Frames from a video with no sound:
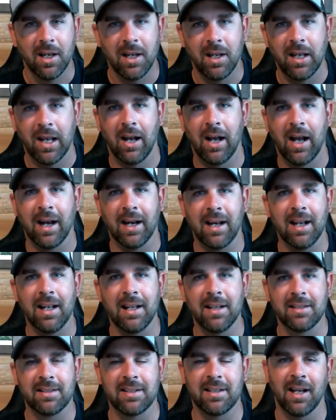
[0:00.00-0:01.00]
Now, I
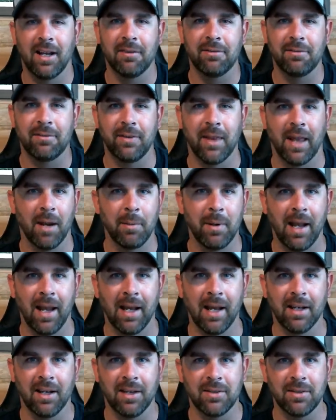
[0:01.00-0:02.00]
got stuff that I've been
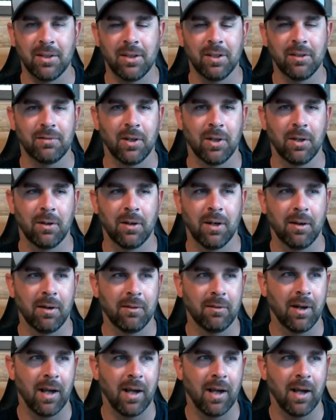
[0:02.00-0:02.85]
hanging on to for,